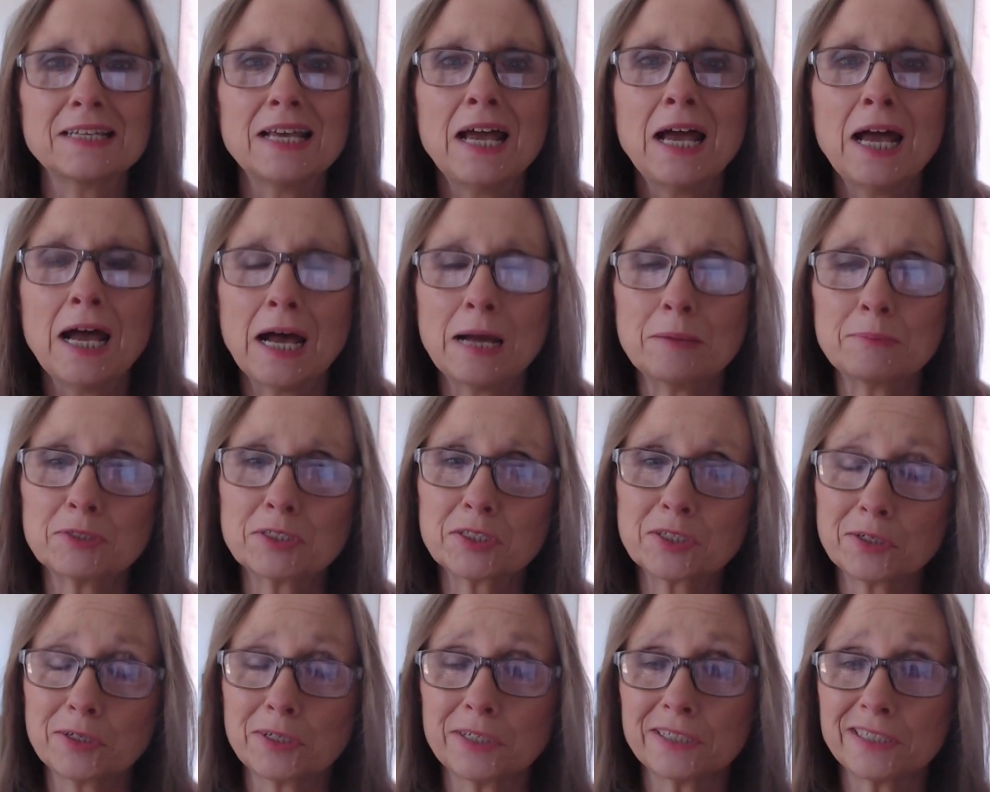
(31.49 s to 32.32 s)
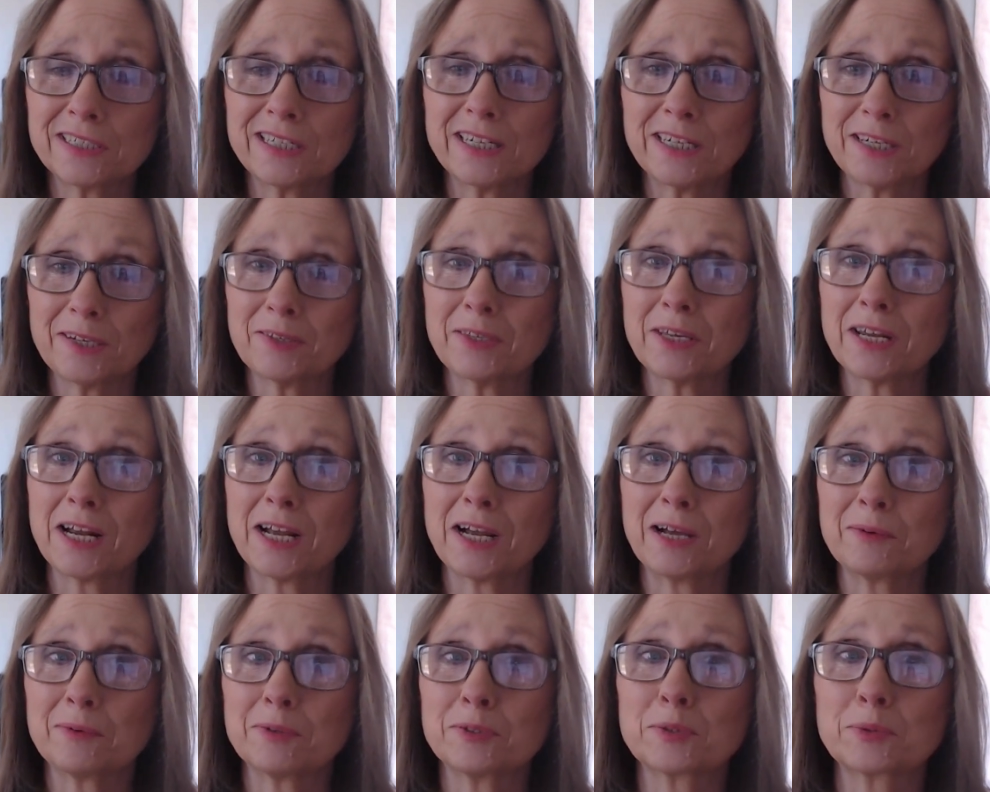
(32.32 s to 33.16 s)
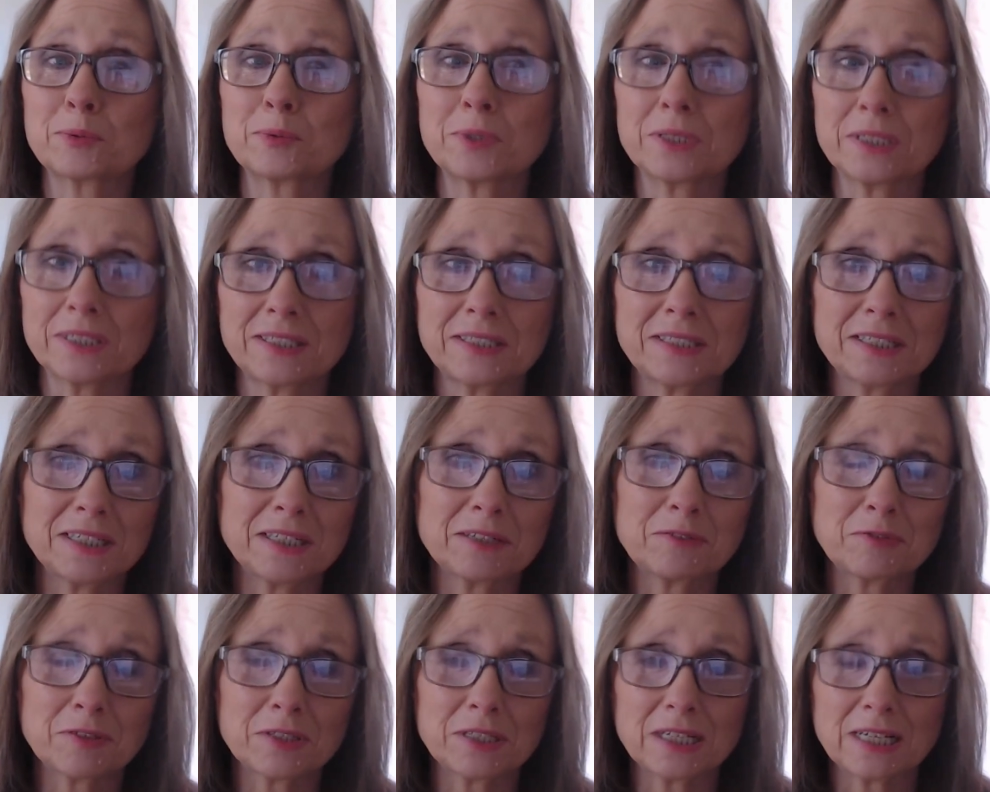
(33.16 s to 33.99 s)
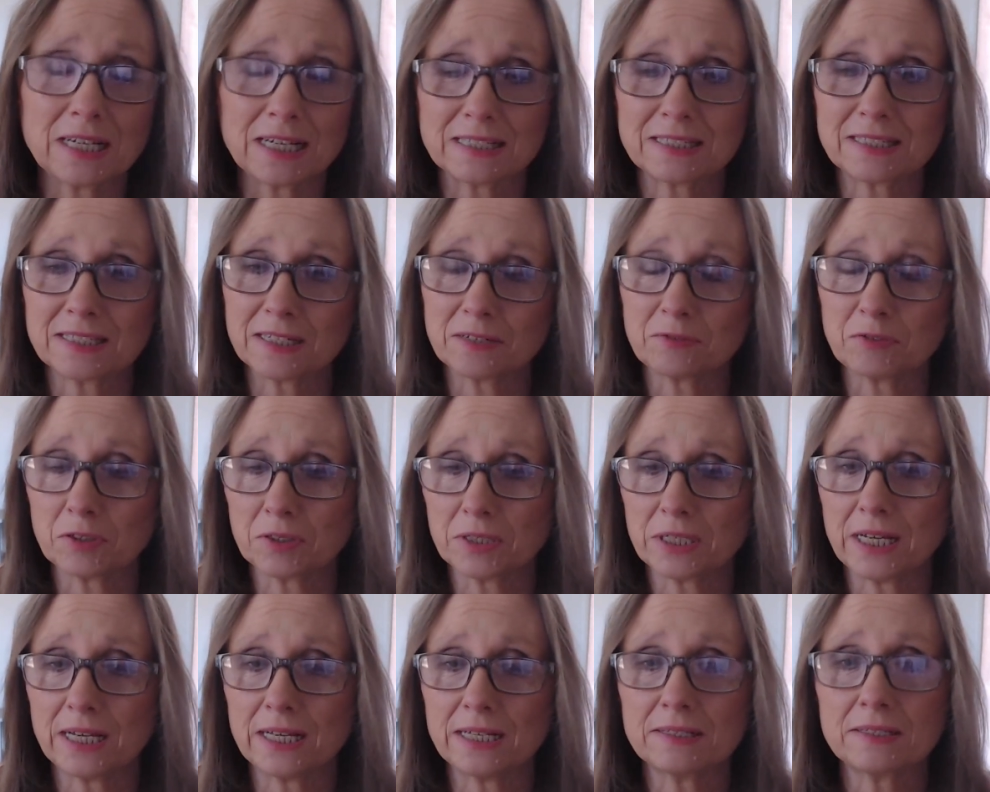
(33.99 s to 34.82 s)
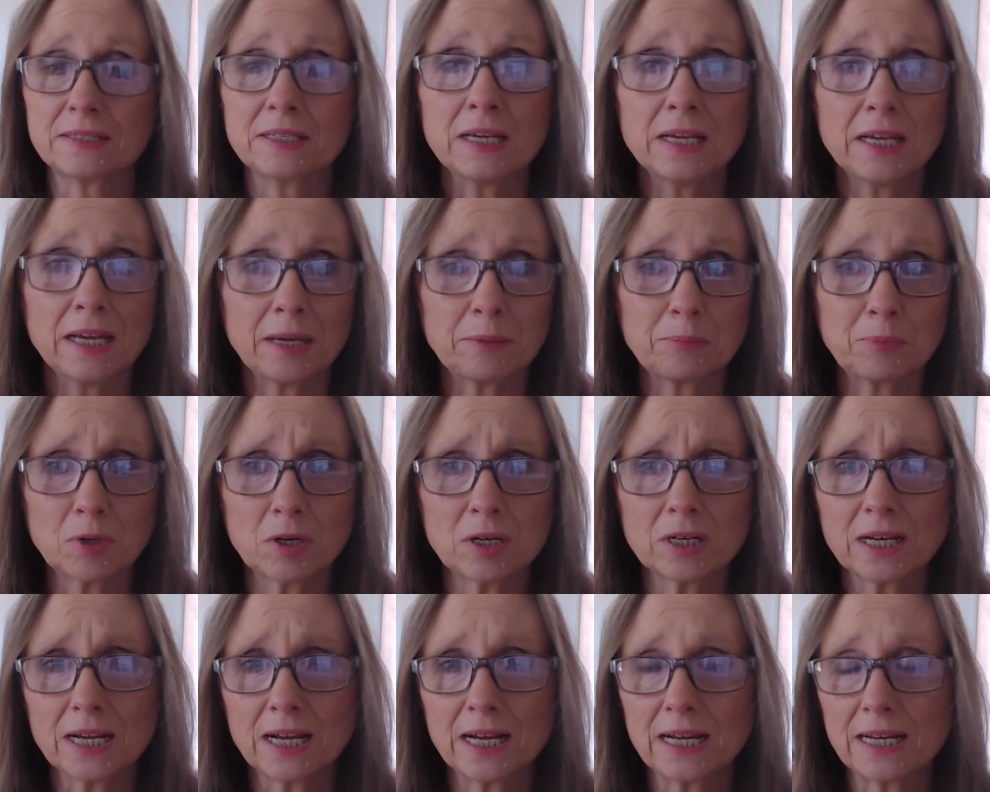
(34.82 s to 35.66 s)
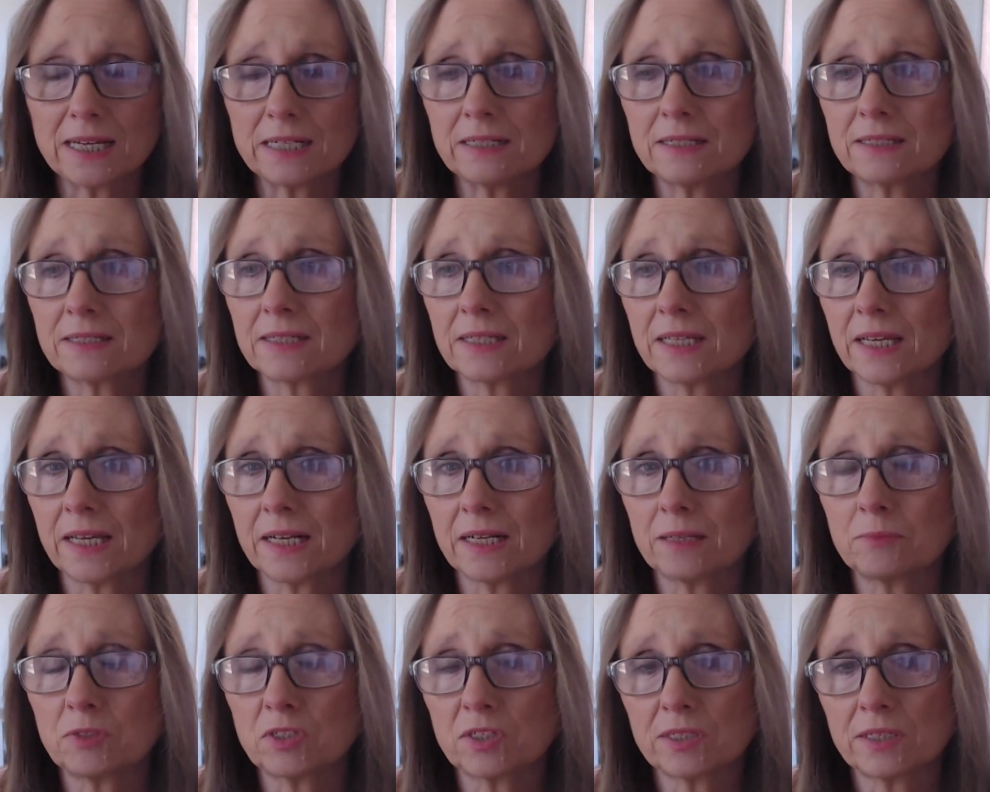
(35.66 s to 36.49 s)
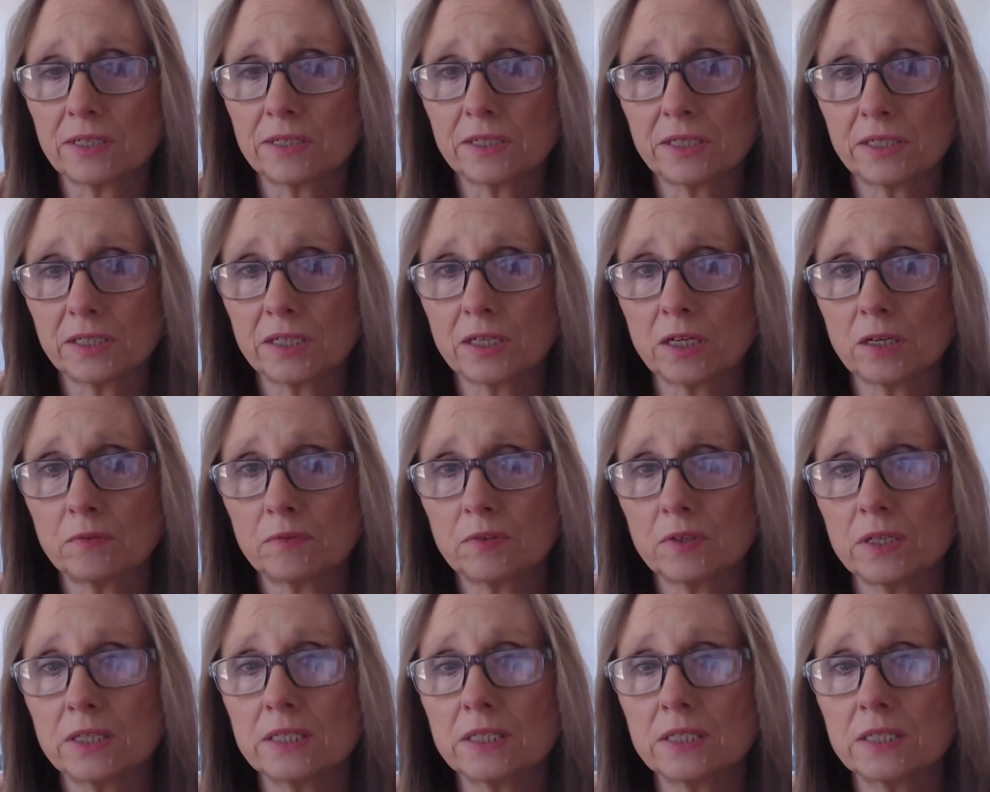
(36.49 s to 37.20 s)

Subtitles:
I'm just going to tell you that I was really sick for the last several days, had bronchitis, and I'm just now getting over it.